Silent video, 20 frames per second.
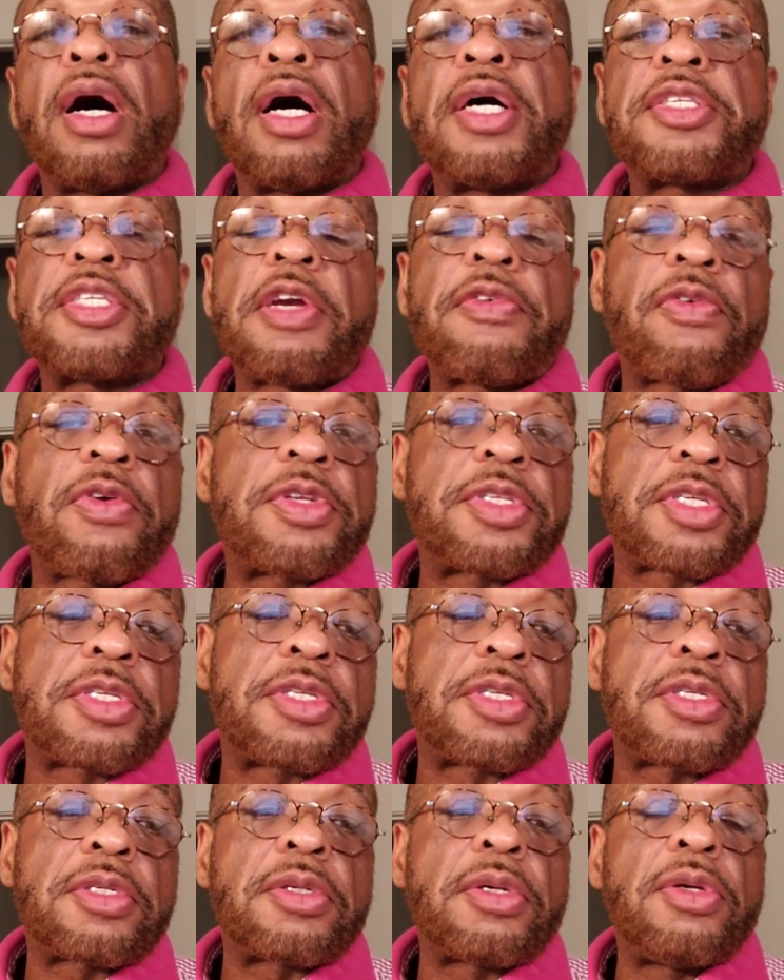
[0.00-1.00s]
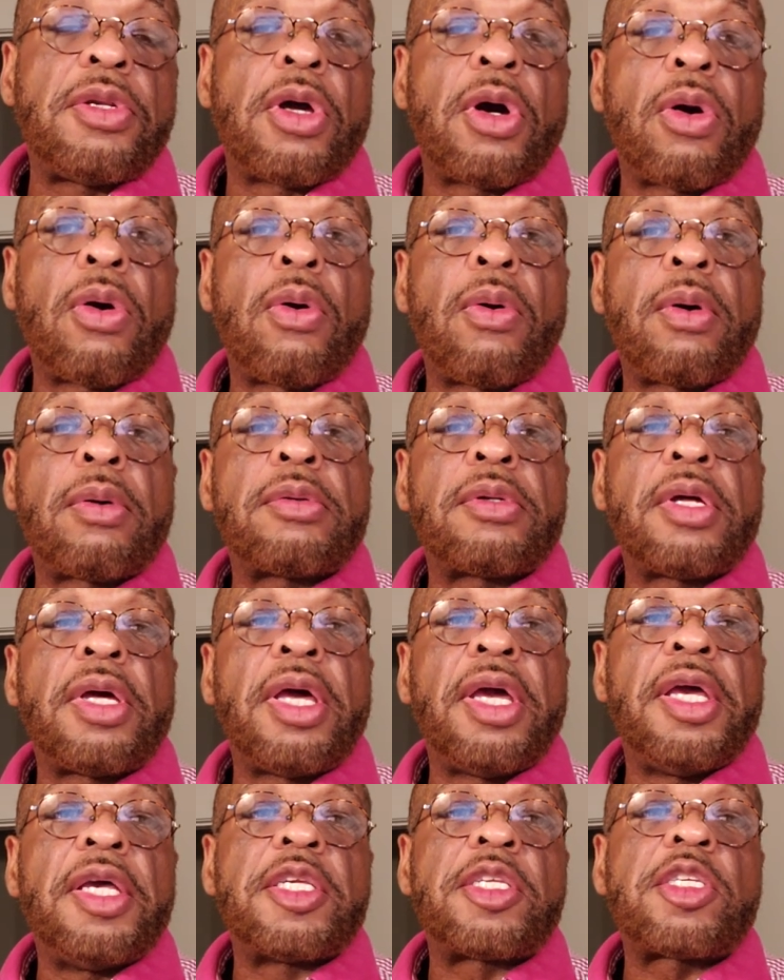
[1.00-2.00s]
Say, for instance,
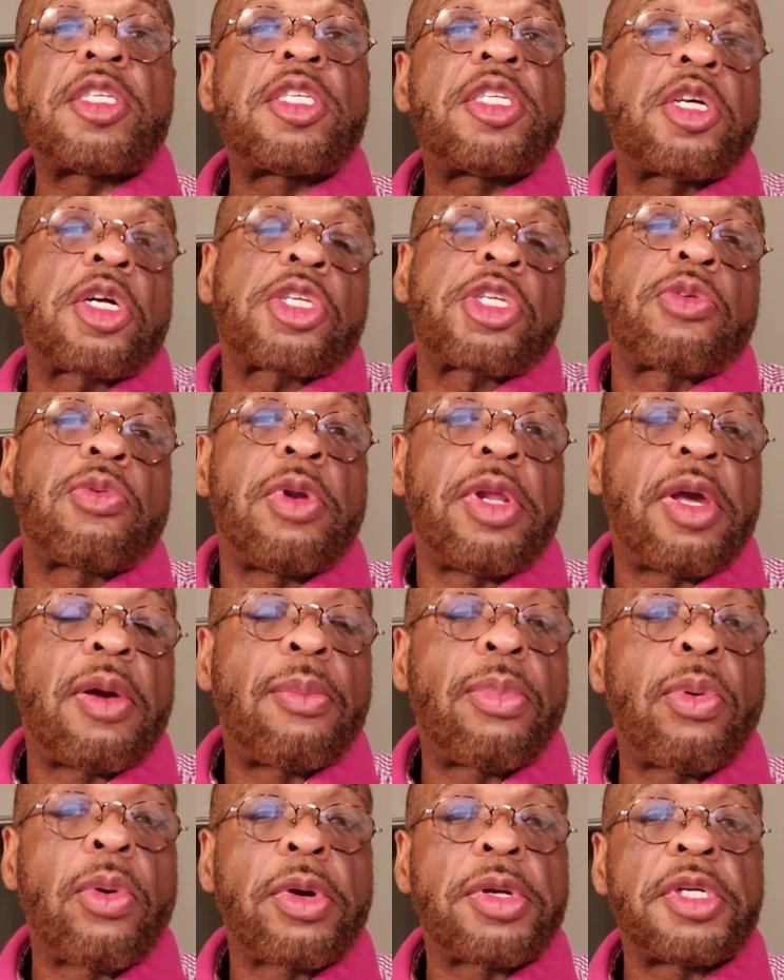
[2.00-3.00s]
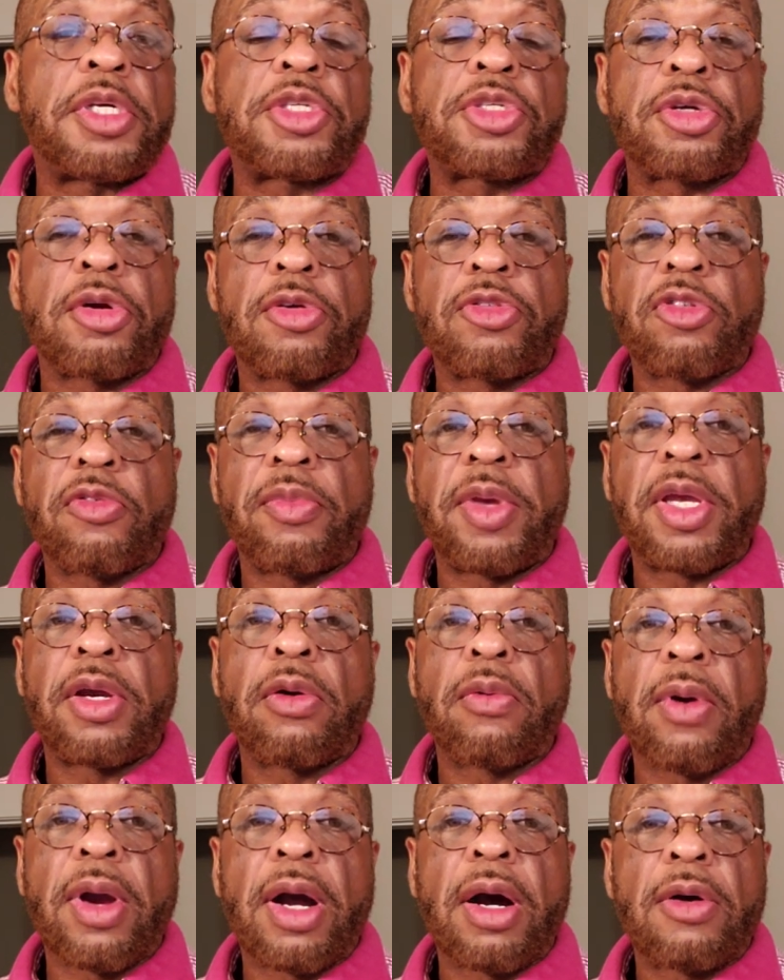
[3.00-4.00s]
is touch really important in terms of being
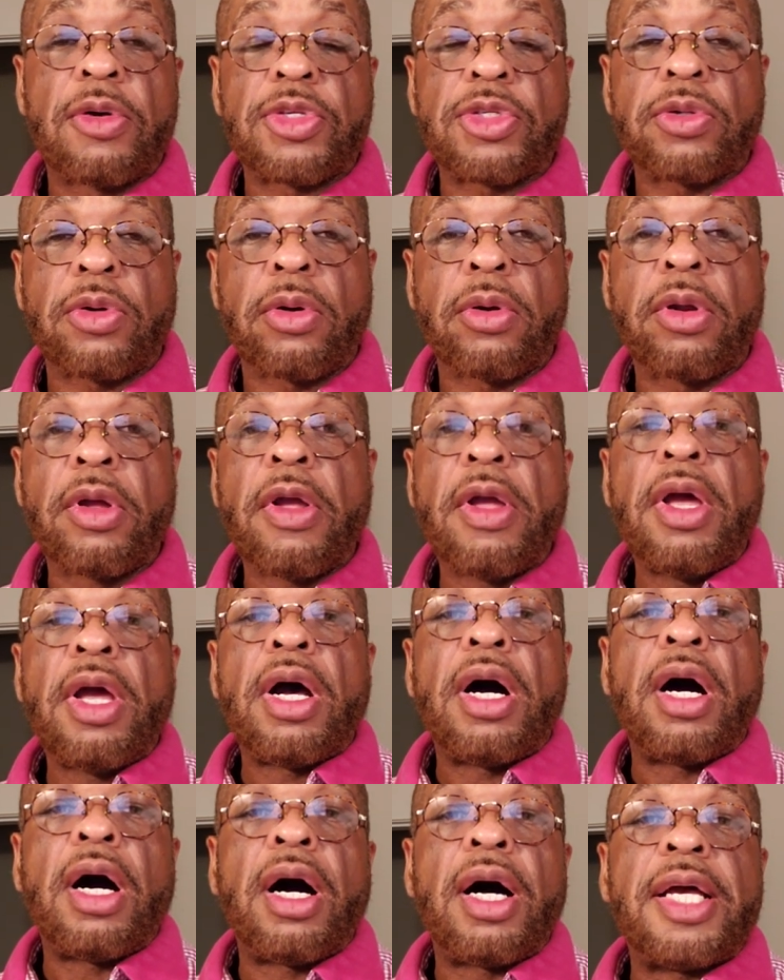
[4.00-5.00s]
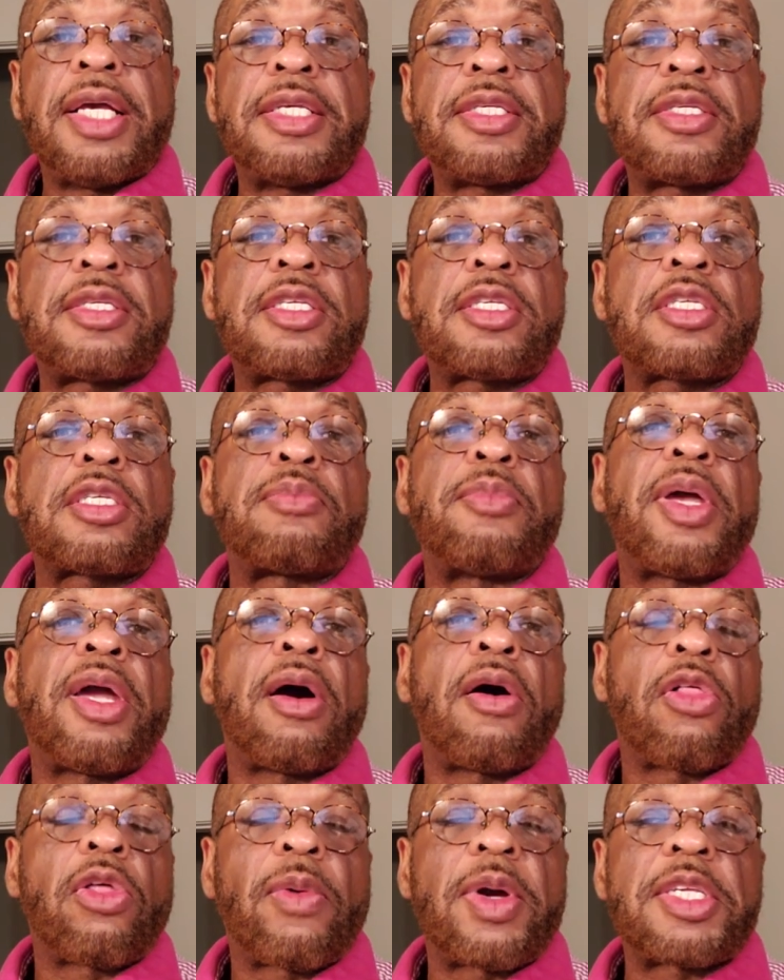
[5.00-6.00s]
aroused, or is
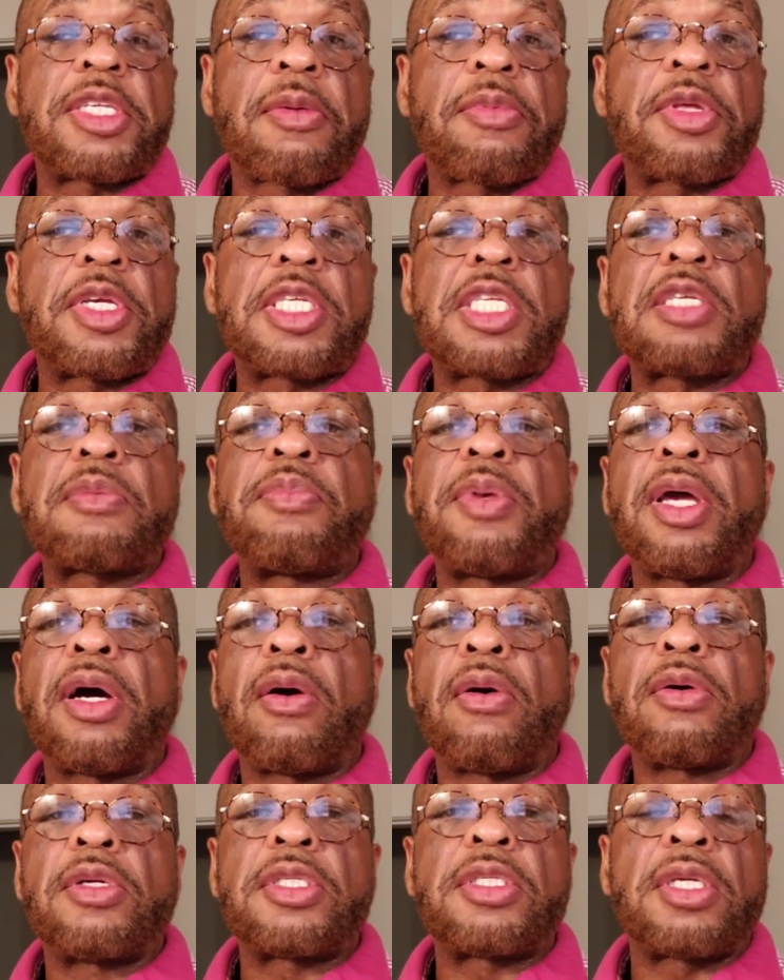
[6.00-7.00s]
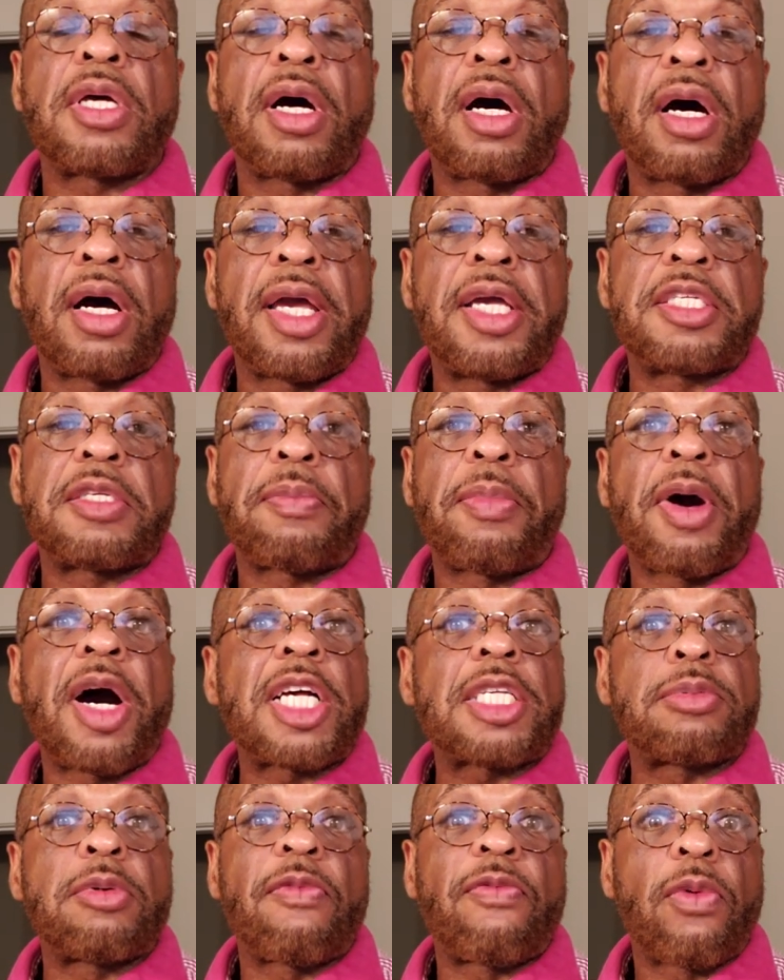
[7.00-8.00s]
smell, the way something smells, is it
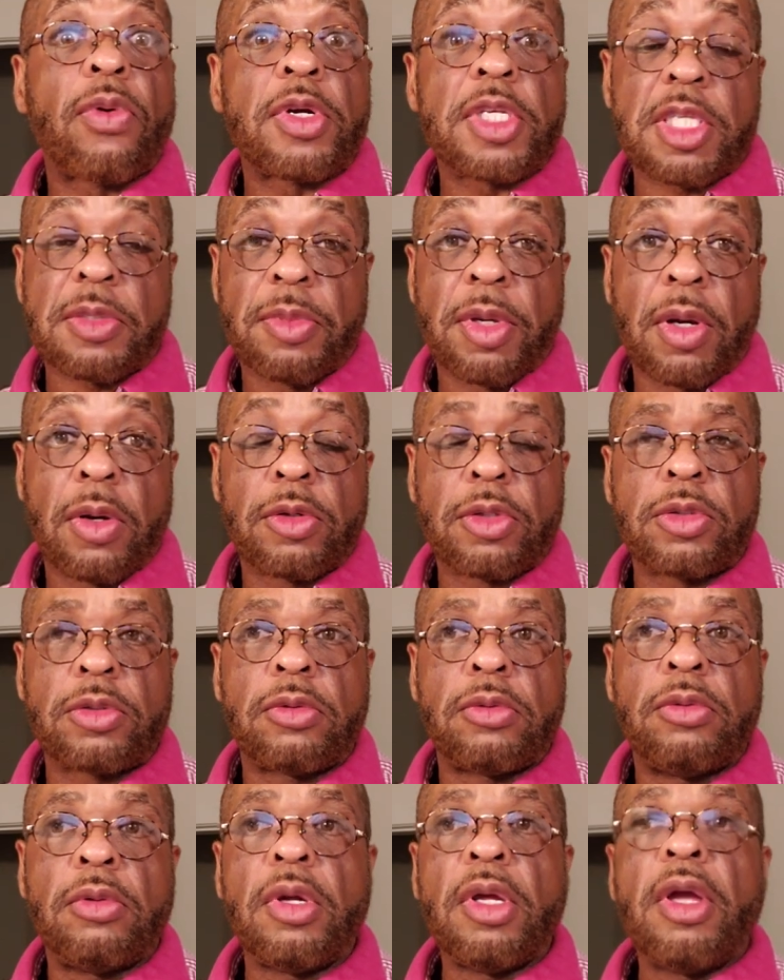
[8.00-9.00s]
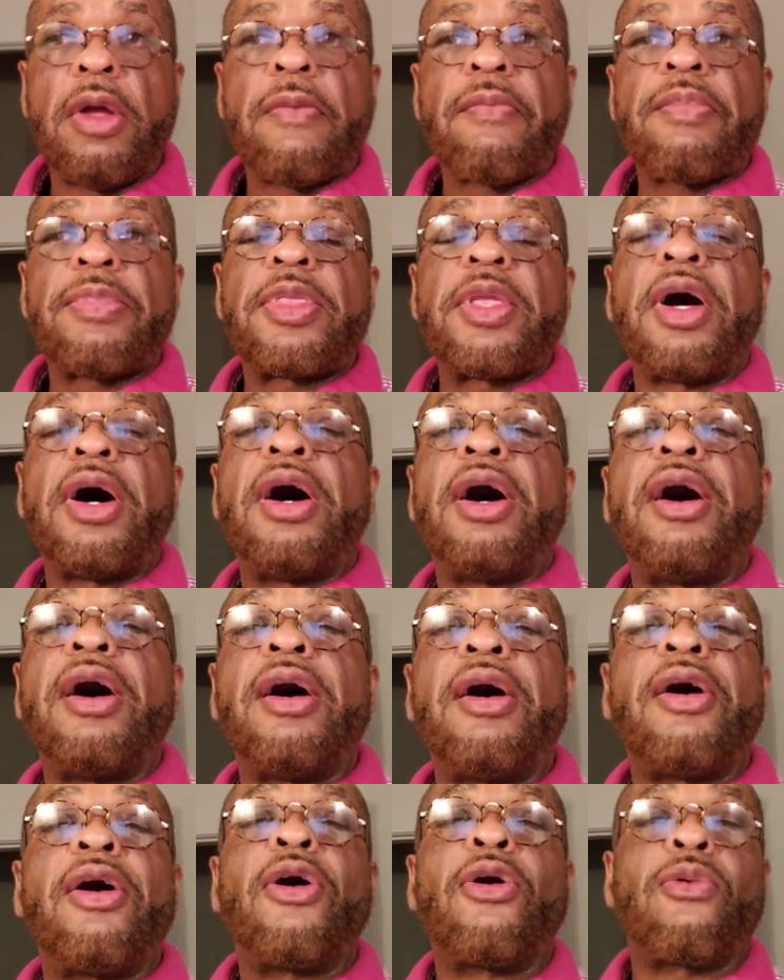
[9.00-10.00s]
possible for a smell to
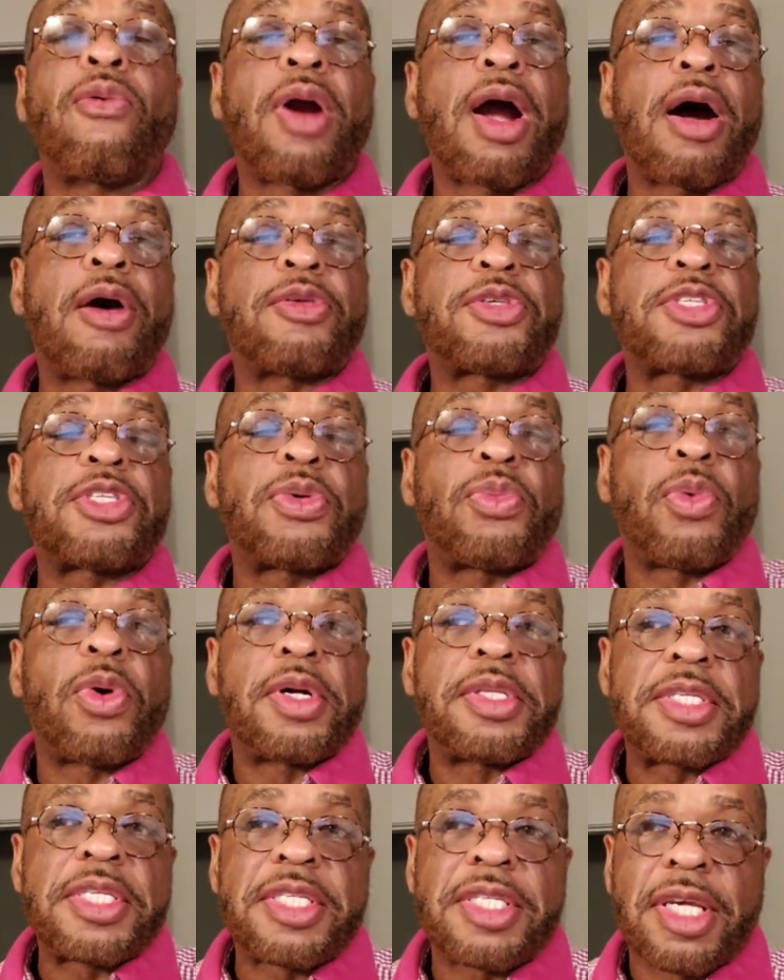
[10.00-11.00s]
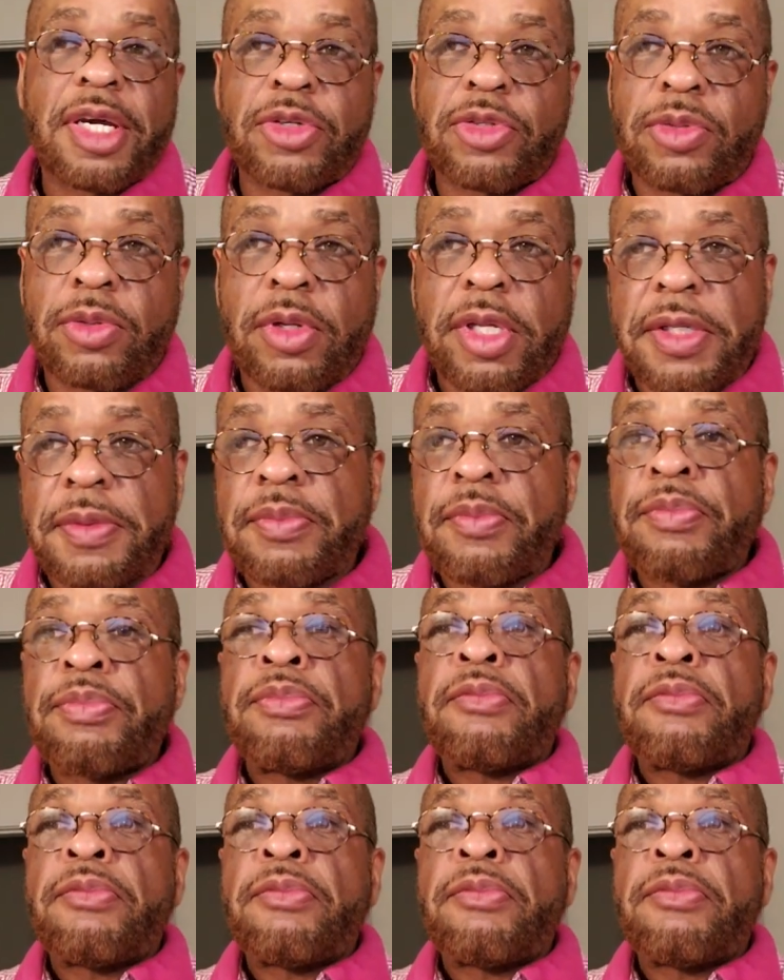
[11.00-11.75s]
arouse someone sexually?